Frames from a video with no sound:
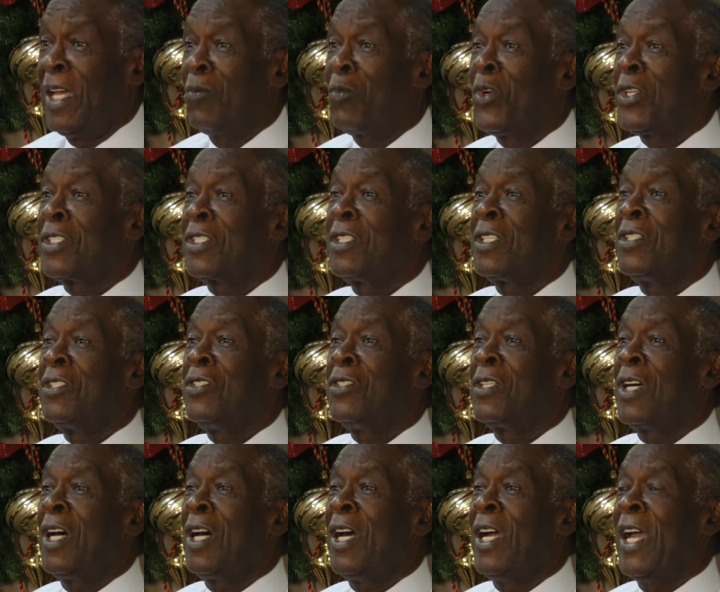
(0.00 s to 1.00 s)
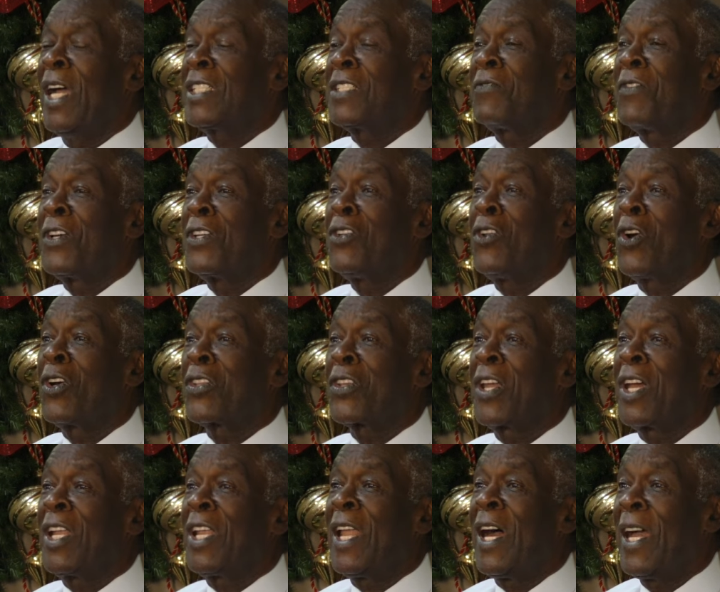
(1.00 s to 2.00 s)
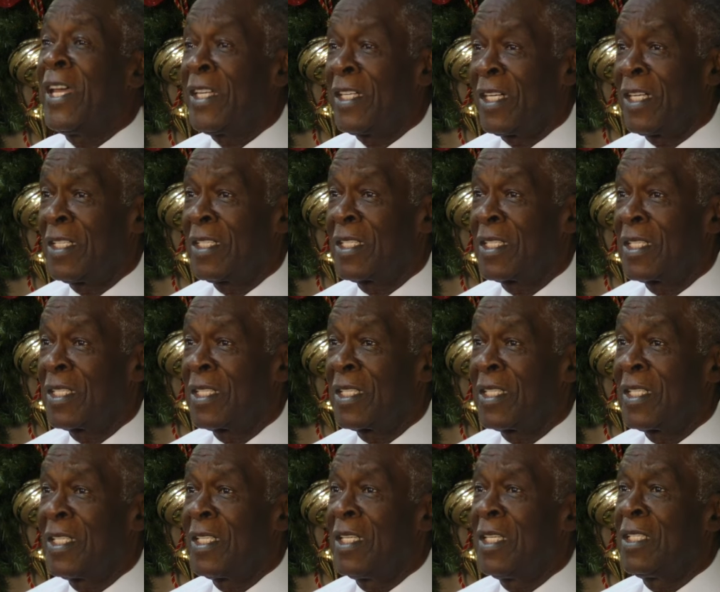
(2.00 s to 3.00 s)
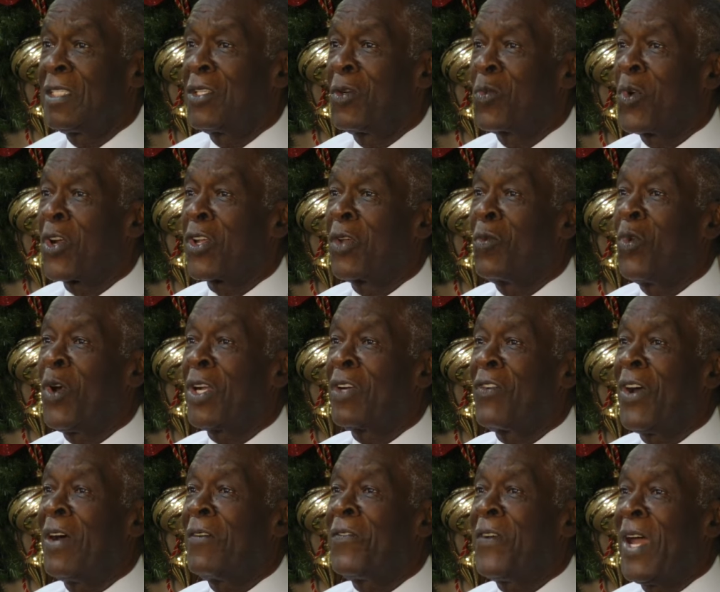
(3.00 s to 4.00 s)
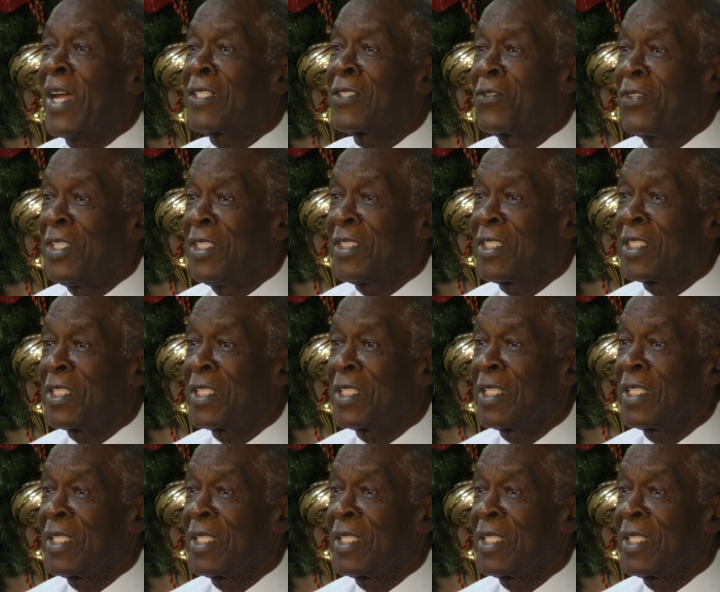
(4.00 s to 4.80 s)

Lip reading: And went to Asheville, North Carolina, to work in one of our factories.